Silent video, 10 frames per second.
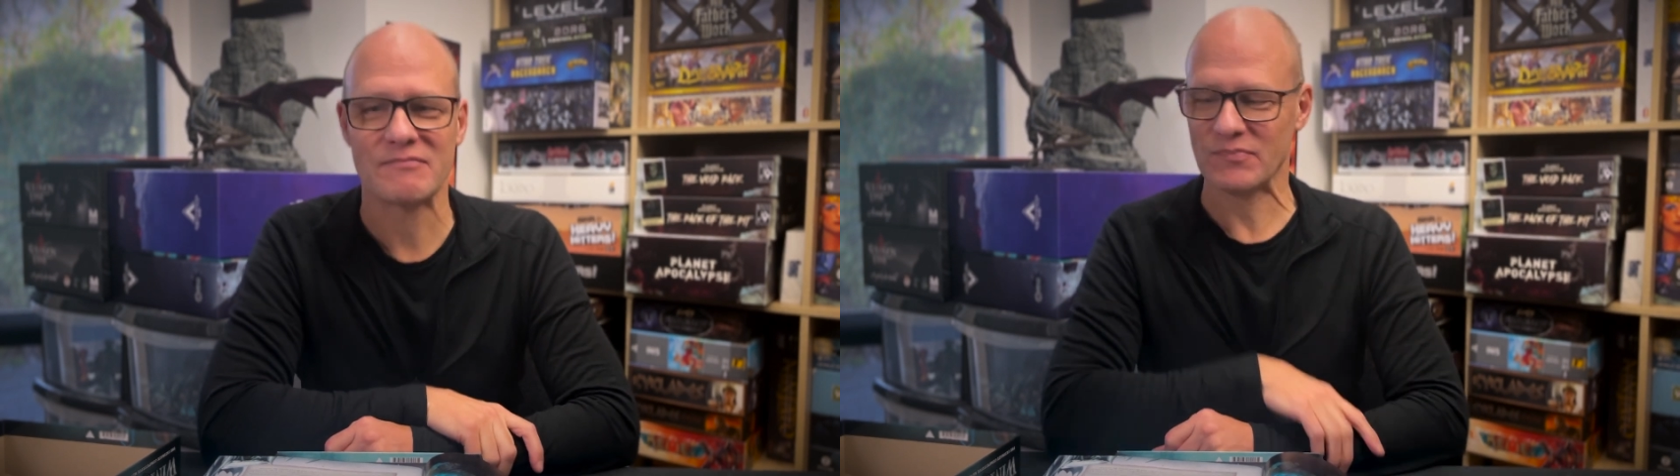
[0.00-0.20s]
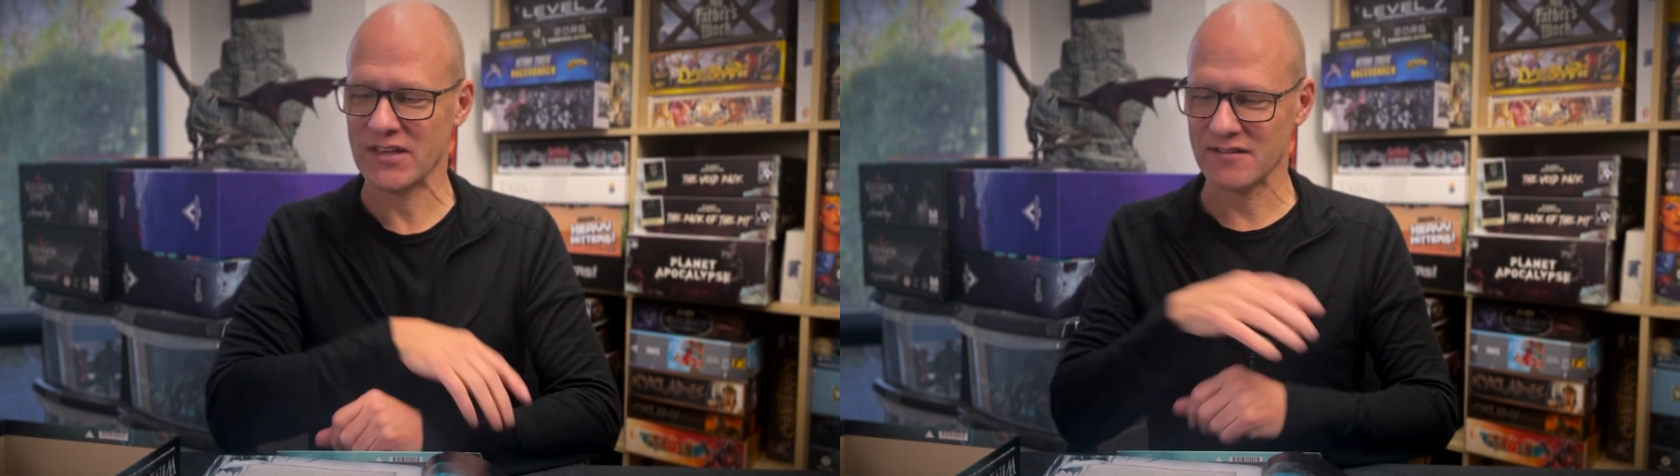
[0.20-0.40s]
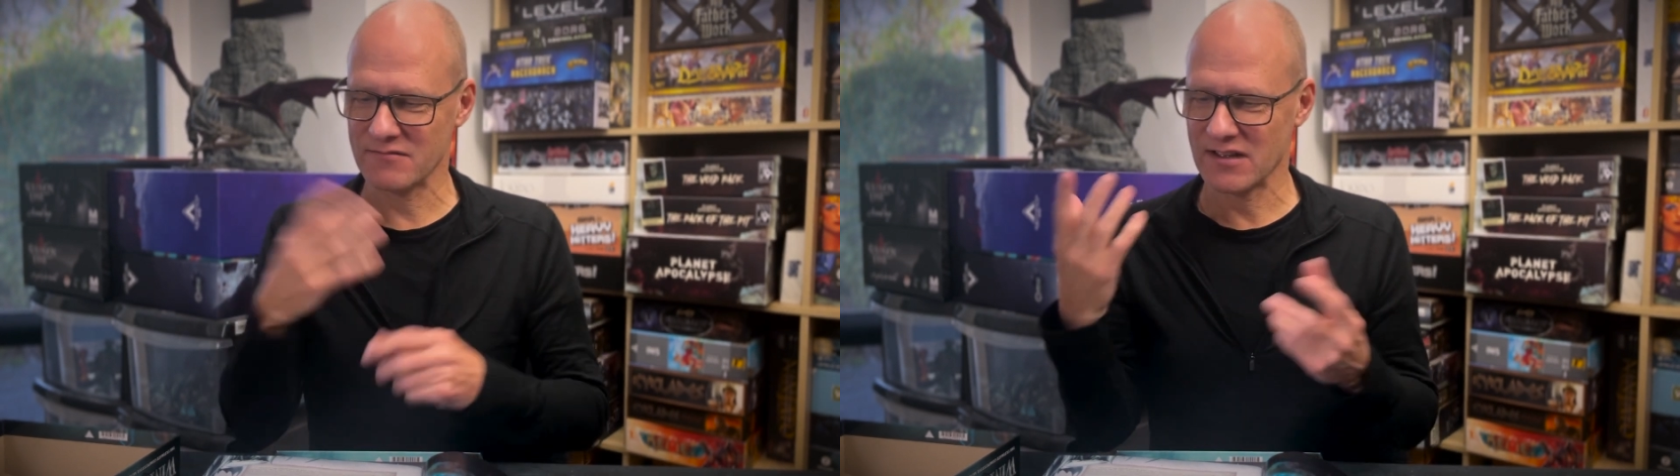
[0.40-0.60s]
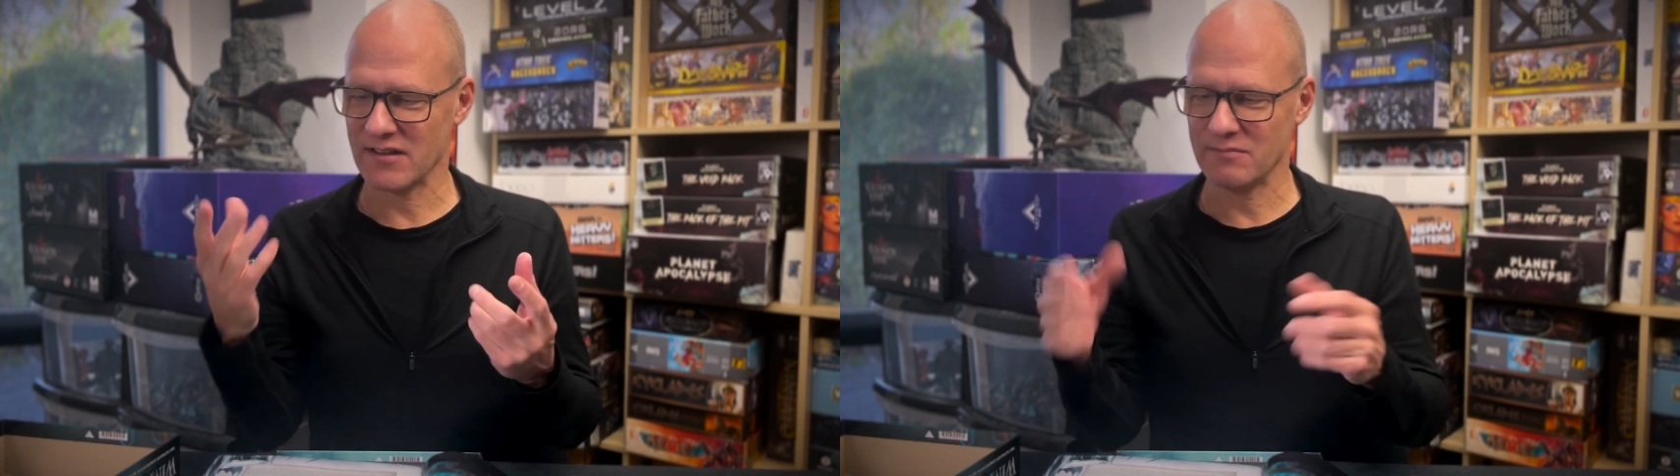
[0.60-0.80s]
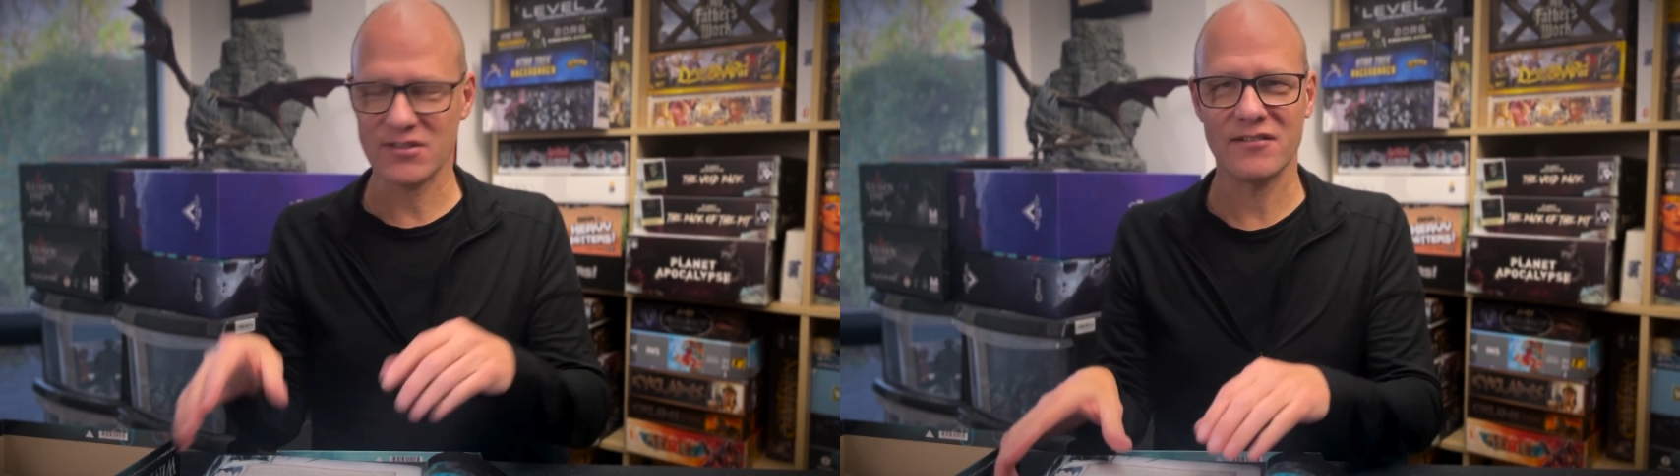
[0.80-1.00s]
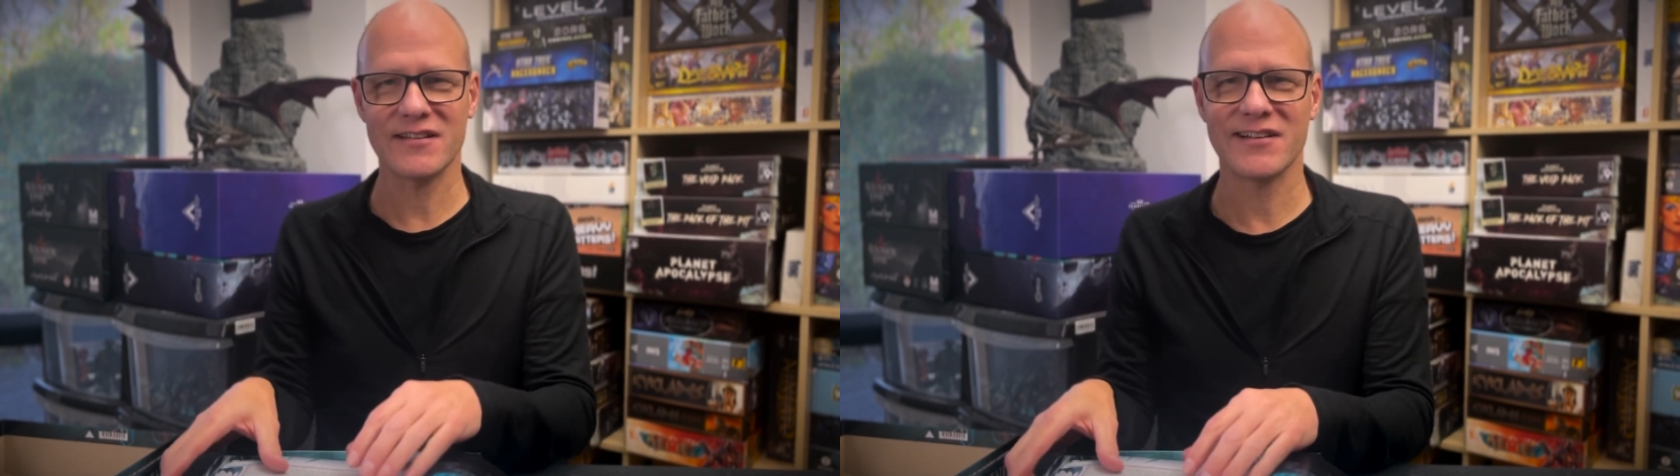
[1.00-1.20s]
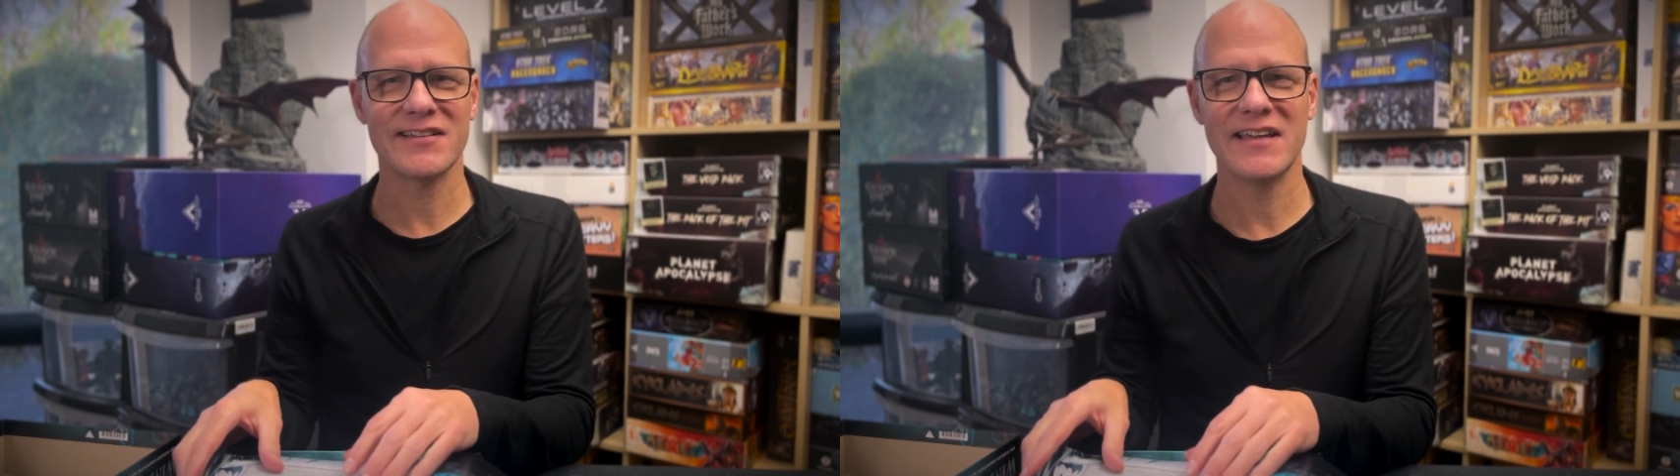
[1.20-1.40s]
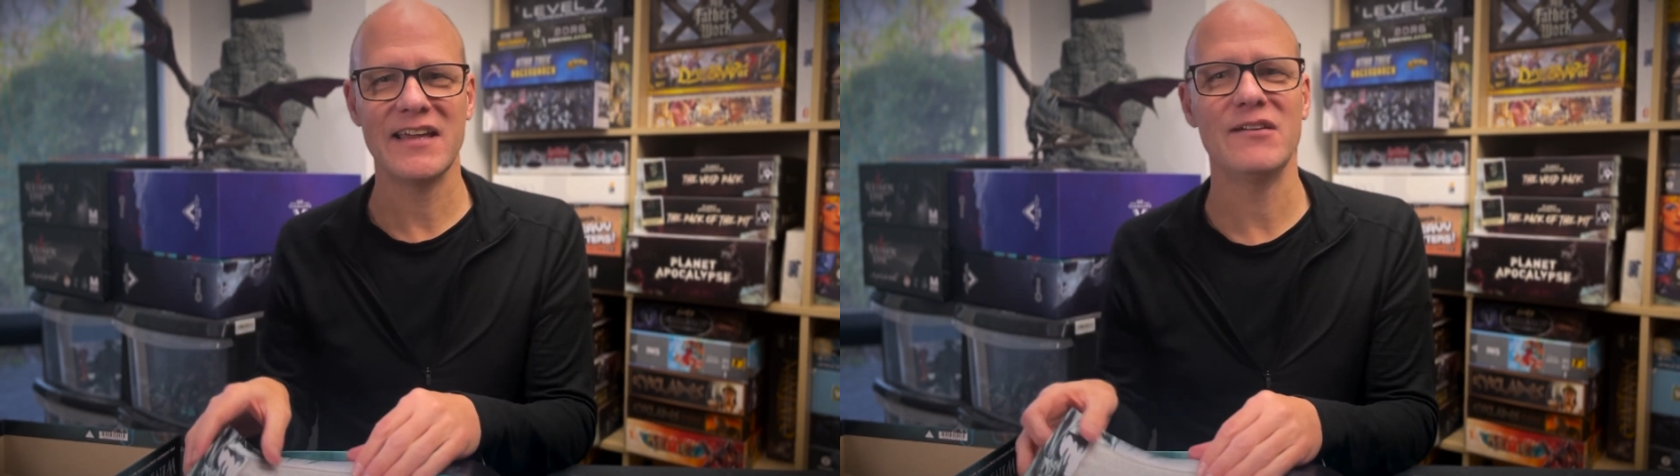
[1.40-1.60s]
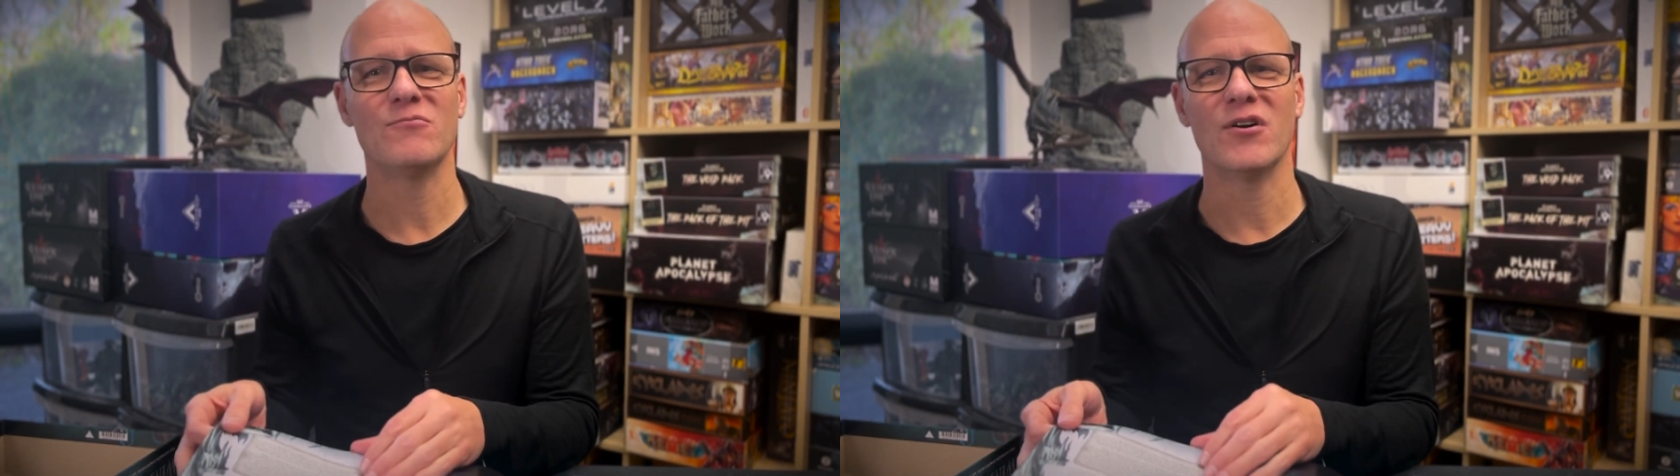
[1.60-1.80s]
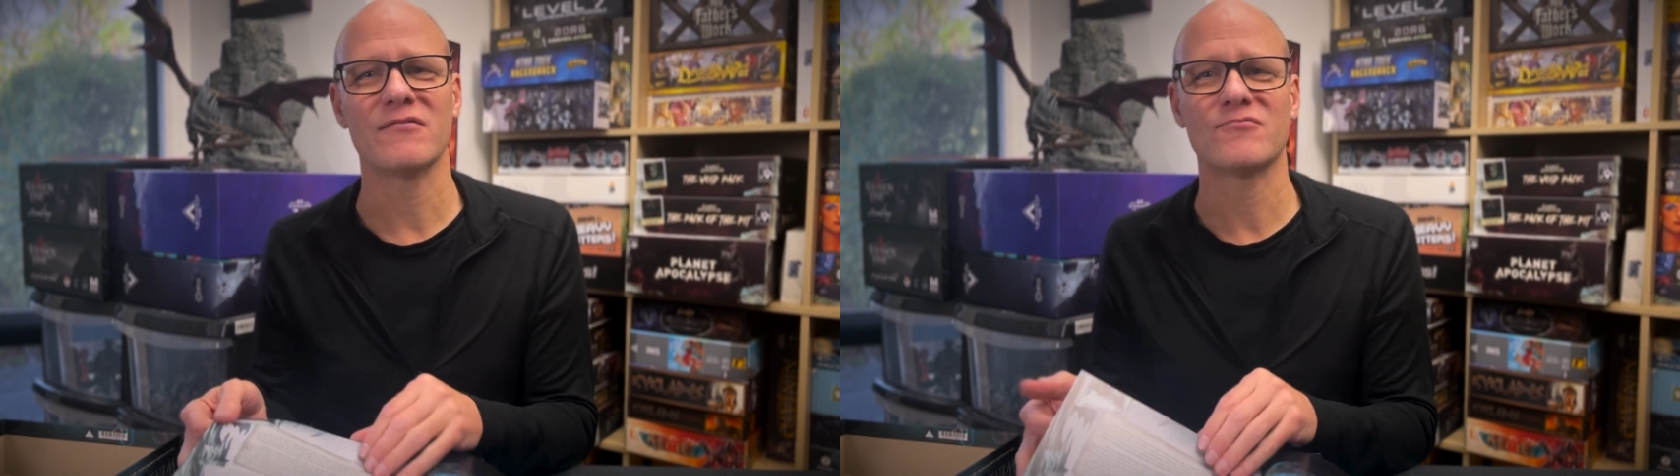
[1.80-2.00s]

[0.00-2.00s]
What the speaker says: No, I'm sorry, I don't care what